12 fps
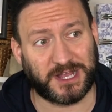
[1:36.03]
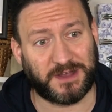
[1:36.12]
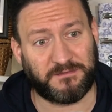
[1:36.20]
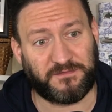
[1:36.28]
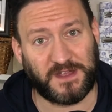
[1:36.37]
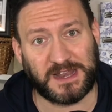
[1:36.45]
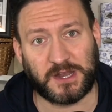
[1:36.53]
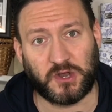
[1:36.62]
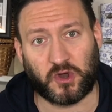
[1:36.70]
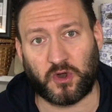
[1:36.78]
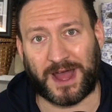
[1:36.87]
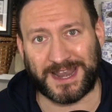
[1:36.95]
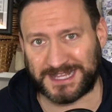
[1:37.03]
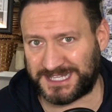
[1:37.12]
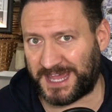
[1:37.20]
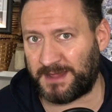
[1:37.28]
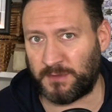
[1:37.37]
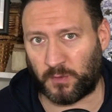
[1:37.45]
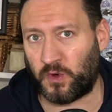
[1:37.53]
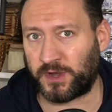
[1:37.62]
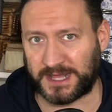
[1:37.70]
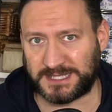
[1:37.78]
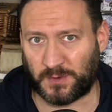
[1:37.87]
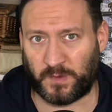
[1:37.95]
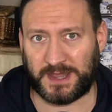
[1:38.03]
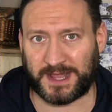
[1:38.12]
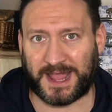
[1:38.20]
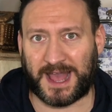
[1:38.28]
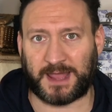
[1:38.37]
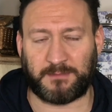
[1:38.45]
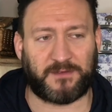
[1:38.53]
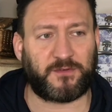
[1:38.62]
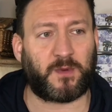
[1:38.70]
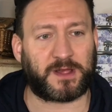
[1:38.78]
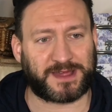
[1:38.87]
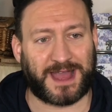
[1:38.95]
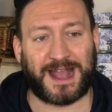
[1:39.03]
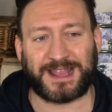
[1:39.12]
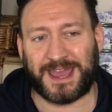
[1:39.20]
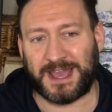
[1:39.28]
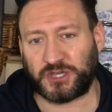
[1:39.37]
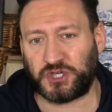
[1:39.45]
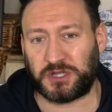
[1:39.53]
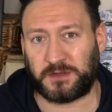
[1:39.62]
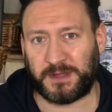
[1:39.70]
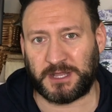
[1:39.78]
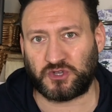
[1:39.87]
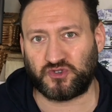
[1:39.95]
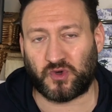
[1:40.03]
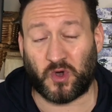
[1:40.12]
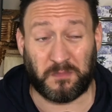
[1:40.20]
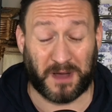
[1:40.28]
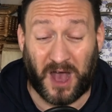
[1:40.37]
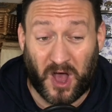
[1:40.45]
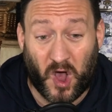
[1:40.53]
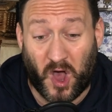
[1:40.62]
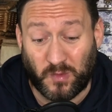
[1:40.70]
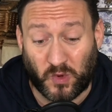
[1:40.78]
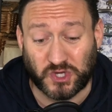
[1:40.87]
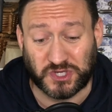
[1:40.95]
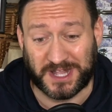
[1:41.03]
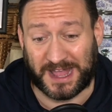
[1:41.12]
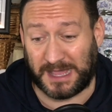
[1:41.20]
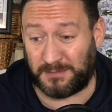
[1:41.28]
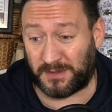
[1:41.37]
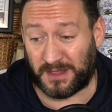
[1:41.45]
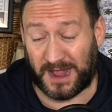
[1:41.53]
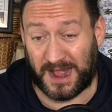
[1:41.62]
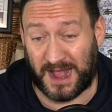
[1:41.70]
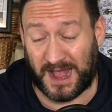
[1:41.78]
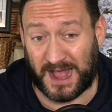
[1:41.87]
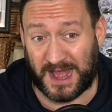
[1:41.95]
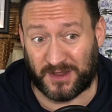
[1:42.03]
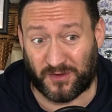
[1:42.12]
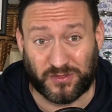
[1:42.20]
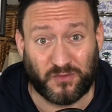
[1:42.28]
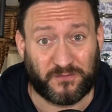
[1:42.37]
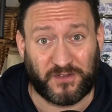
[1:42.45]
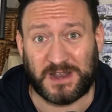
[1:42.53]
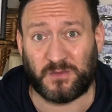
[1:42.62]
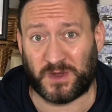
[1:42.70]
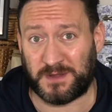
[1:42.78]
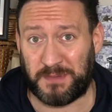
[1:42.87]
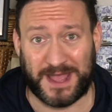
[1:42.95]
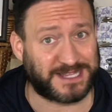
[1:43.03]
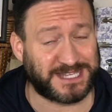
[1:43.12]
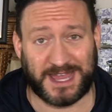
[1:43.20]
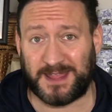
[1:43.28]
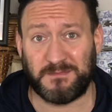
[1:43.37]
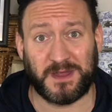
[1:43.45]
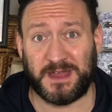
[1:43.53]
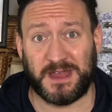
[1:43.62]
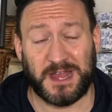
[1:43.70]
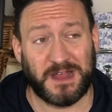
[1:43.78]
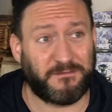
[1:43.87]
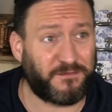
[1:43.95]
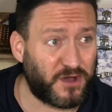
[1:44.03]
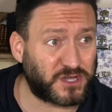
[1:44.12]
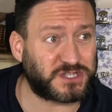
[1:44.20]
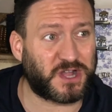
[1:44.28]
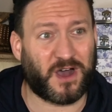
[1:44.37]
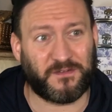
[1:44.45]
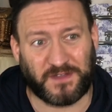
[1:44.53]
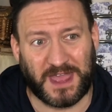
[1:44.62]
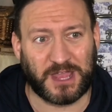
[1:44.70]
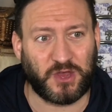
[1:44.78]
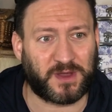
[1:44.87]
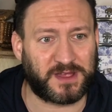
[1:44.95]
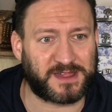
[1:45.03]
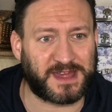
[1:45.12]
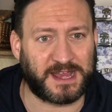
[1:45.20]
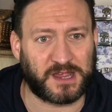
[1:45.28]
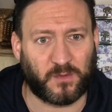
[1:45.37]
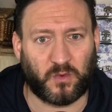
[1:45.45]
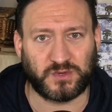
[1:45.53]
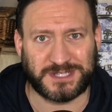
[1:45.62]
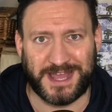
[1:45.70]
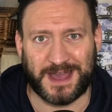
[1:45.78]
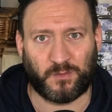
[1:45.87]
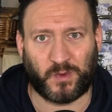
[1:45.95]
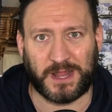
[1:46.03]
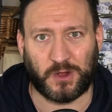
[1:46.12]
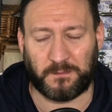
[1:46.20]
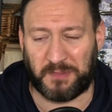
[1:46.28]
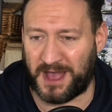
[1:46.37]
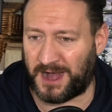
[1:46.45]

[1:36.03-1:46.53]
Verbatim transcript: Villa looked like the team that wanted to win the game. Everyone's going, yeah, it should have been a draw. But I, I watched the game and I thought Villa were the better team. First off, yeah, you can say towards the end we look better.